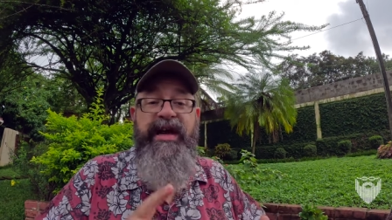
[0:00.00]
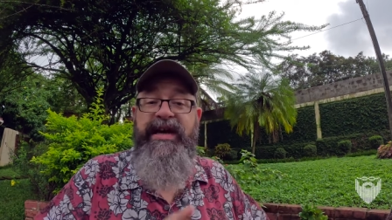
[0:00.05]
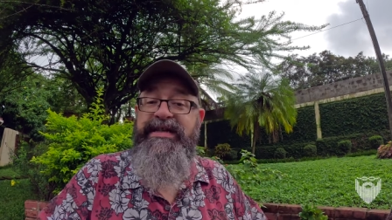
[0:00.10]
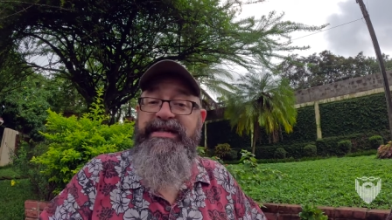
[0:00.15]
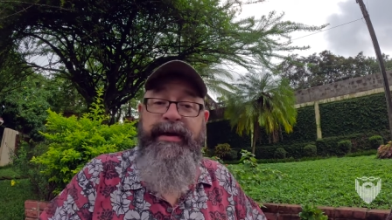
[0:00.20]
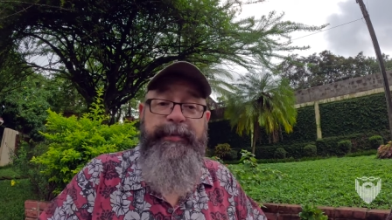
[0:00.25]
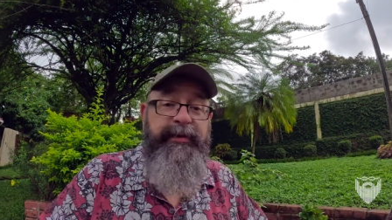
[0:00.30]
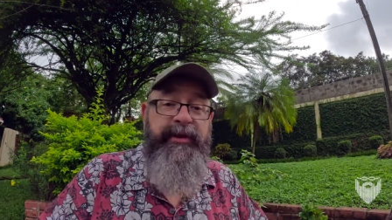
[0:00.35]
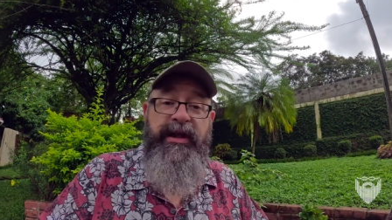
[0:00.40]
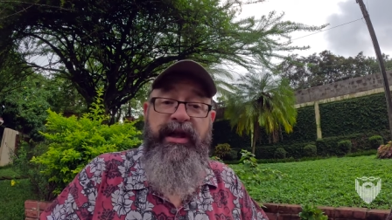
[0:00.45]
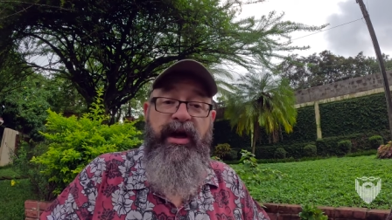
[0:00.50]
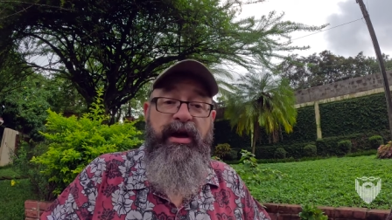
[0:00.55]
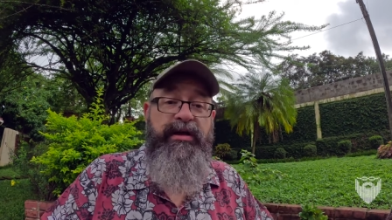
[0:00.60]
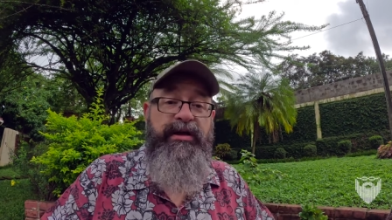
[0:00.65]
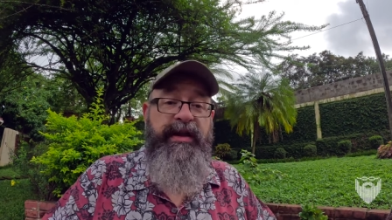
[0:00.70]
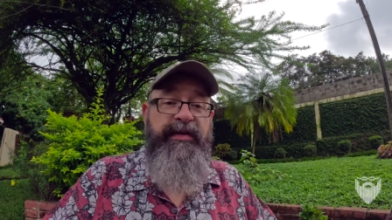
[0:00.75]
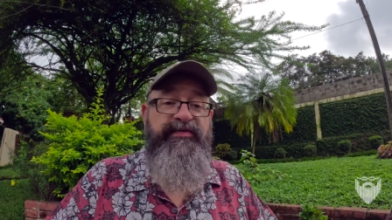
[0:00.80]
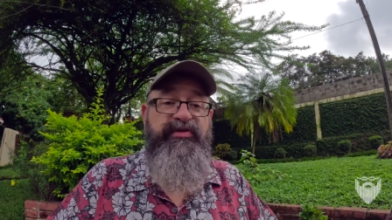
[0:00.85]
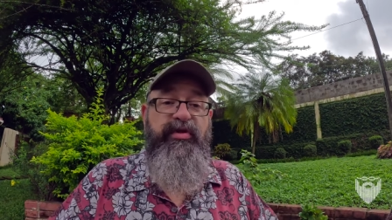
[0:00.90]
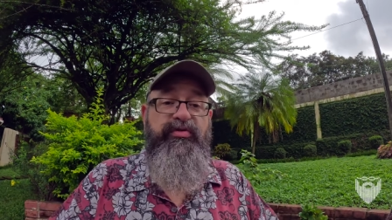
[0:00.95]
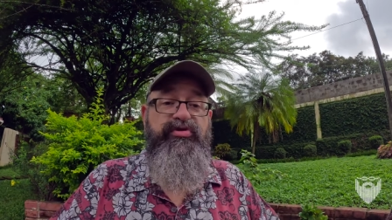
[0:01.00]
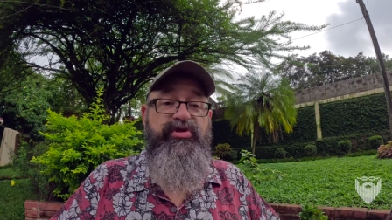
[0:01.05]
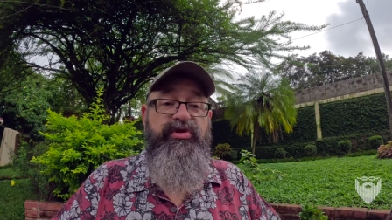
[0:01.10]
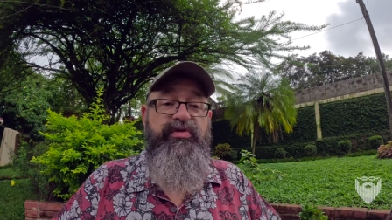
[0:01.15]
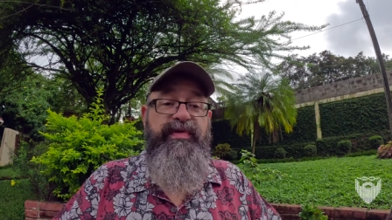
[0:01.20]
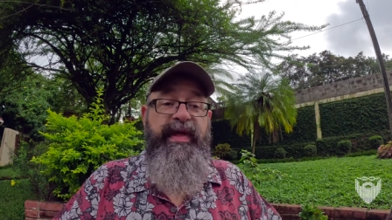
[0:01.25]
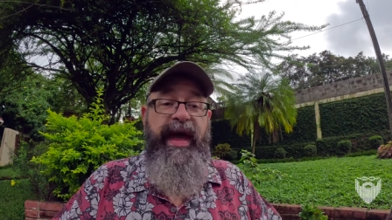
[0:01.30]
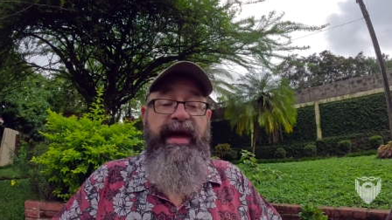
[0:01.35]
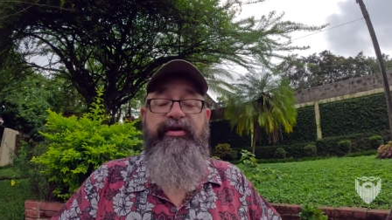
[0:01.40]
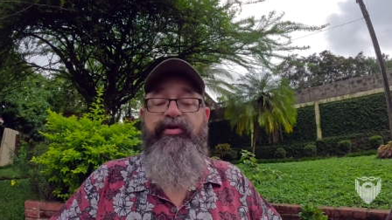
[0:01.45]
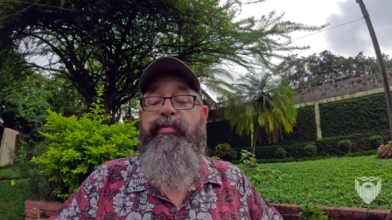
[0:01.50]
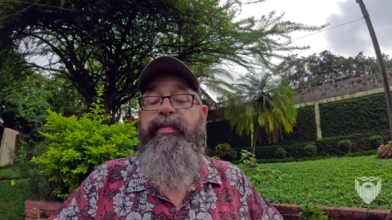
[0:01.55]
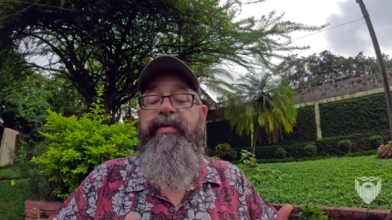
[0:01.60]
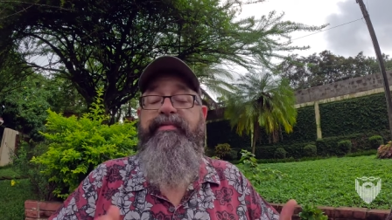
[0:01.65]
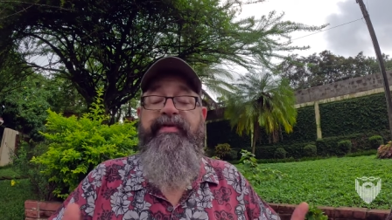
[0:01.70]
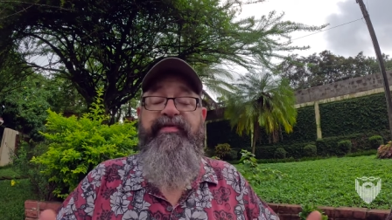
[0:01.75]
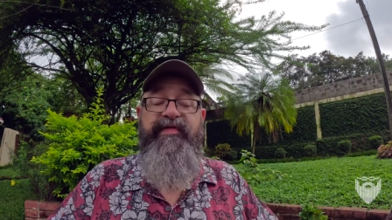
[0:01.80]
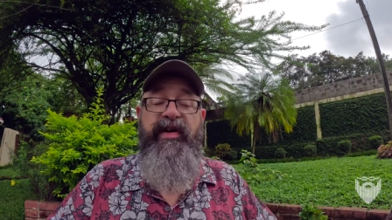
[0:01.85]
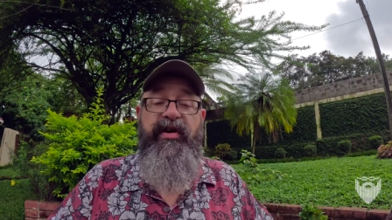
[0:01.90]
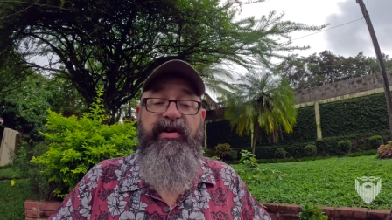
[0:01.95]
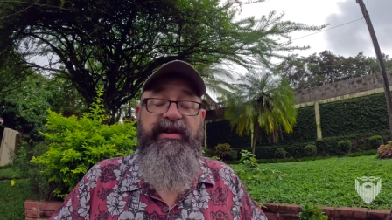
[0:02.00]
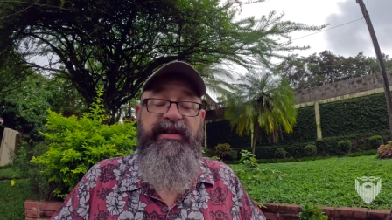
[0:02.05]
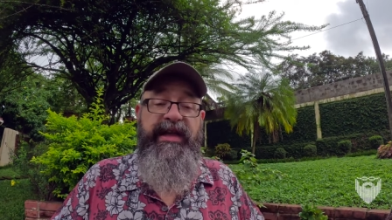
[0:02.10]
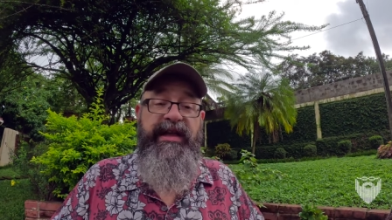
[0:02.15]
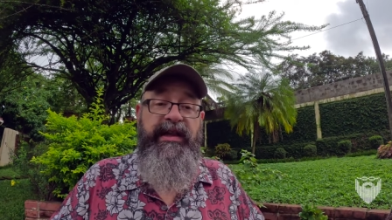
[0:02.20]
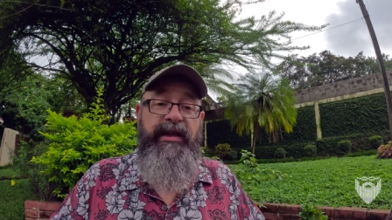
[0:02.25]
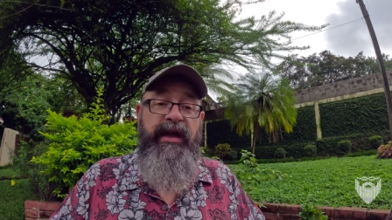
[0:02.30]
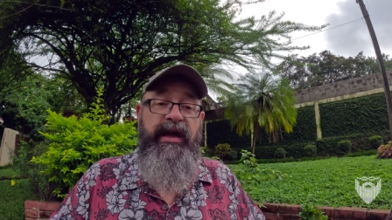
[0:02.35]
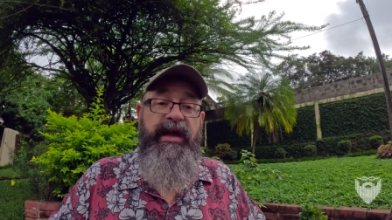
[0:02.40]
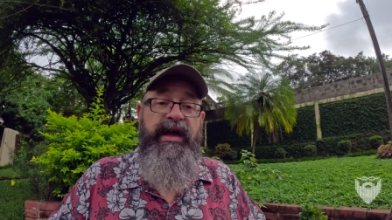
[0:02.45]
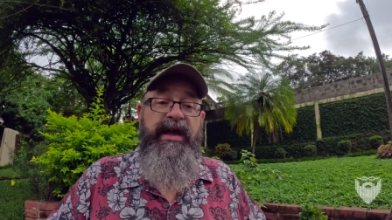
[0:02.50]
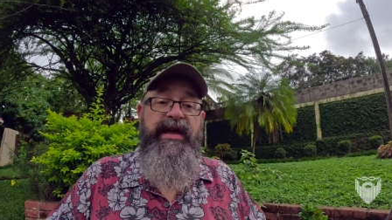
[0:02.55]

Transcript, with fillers: typically enclaves don't do that, or maybe very little.